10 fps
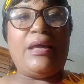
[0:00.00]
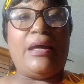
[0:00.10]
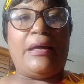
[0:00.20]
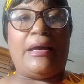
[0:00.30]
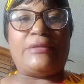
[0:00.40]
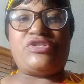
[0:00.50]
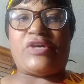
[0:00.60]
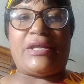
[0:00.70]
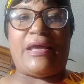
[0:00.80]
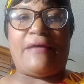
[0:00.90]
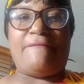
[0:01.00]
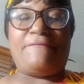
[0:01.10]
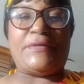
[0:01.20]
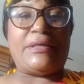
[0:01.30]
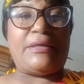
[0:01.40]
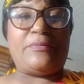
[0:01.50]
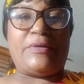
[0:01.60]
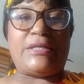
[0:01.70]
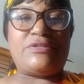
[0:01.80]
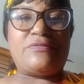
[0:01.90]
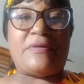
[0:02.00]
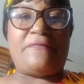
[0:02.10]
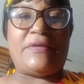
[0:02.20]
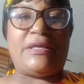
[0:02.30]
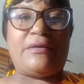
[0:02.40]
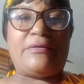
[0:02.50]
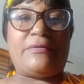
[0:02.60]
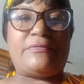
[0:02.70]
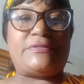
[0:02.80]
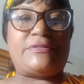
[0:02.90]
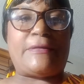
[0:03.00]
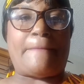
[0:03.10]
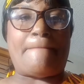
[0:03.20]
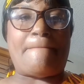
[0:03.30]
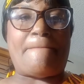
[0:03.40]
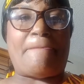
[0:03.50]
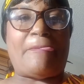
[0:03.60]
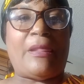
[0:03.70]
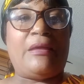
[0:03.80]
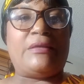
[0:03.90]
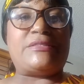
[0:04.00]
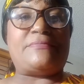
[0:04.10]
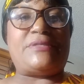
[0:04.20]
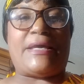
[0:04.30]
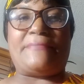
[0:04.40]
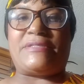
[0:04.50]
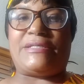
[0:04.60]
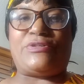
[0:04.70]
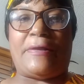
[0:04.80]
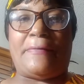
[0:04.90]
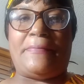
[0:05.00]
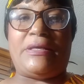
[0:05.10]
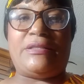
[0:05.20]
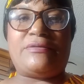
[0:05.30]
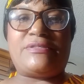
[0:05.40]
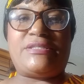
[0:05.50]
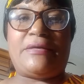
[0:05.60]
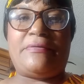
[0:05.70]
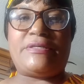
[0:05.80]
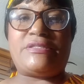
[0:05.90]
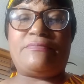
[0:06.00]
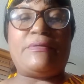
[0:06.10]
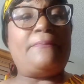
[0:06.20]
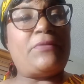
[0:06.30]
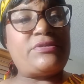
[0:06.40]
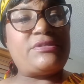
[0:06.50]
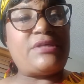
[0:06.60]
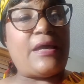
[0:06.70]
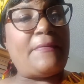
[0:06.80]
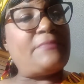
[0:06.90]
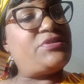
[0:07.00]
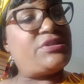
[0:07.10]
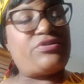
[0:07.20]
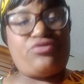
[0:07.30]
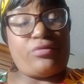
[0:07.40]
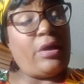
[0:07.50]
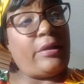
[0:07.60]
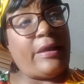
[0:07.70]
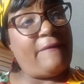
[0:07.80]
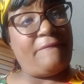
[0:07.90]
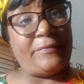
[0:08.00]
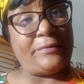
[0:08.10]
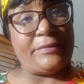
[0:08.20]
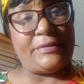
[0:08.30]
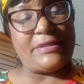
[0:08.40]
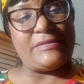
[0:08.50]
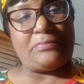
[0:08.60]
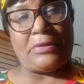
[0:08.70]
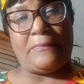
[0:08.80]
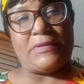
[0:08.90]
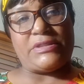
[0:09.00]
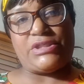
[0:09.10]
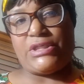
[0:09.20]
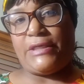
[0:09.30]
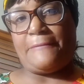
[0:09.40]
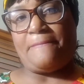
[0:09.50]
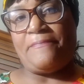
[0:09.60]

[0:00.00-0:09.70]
Uh, I try to have fun when I do my videos. Sometimes I try to be a little serious, but most of the time I'm just trying to have fun. That's pretty much it.